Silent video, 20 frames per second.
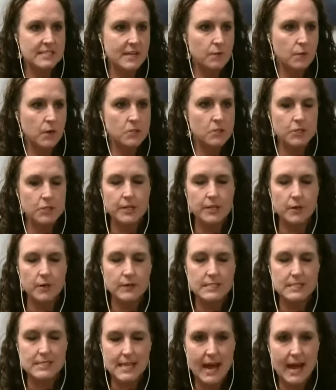They want you to know
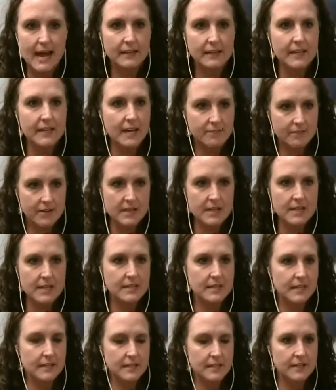exactly
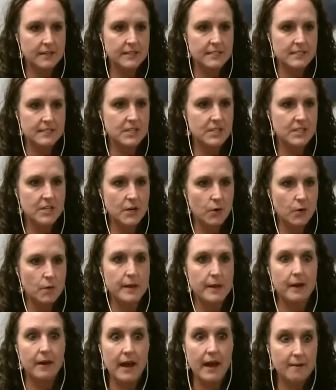everything that there is to know
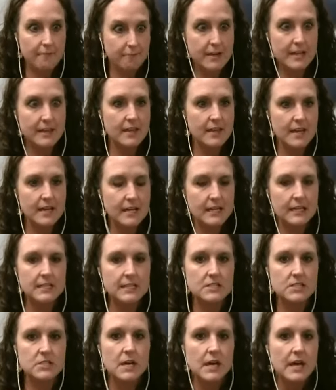about everything. And
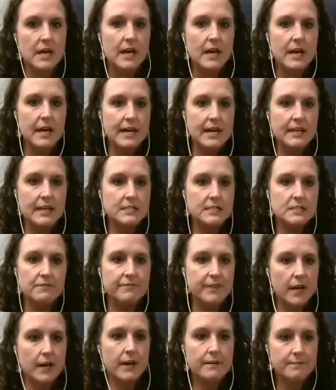it's, it is
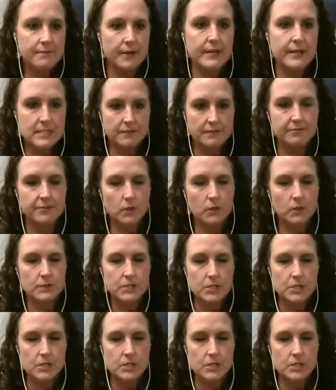very, very difficult.